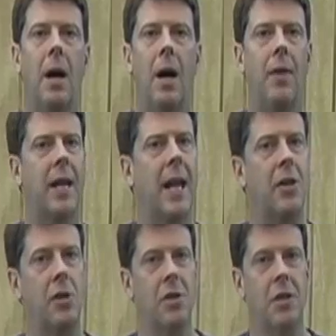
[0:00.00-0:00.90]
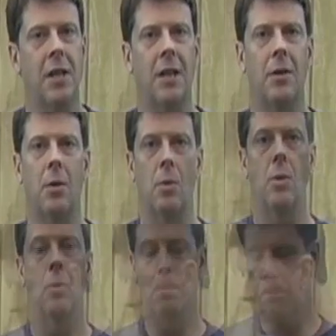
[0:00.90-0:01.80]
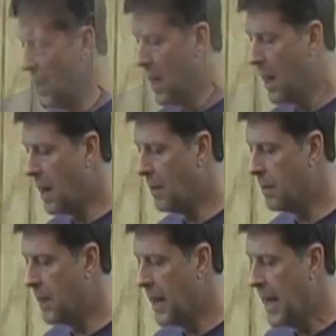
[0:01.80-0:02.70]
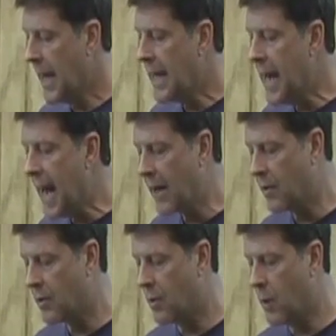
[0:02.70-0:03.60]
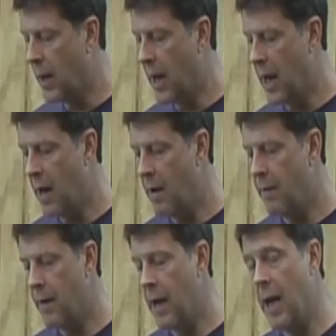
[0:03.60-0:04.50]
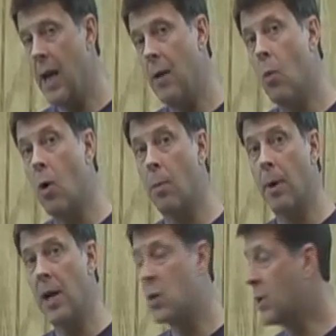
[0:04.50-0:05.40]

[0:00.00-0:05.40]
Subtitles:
that can actually stick in their room. Next, we have a workbench,